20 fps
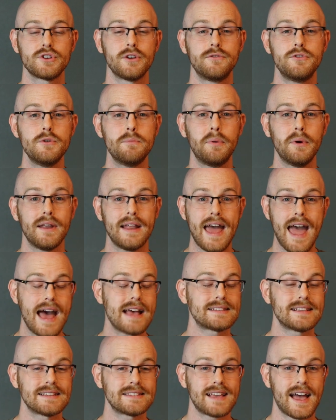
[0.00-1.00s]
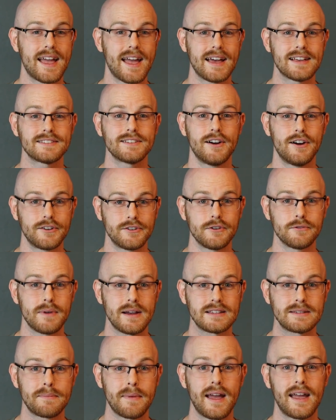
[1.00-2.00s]
So if you put SSIS on your
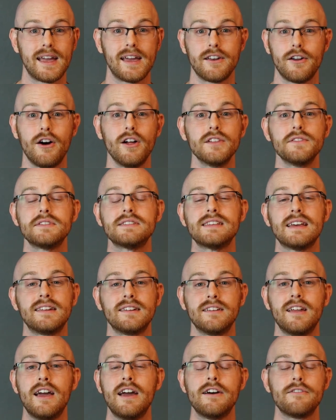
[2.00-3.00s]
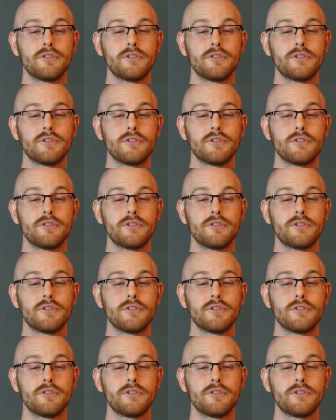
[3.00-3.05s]
resume and all of a sudden,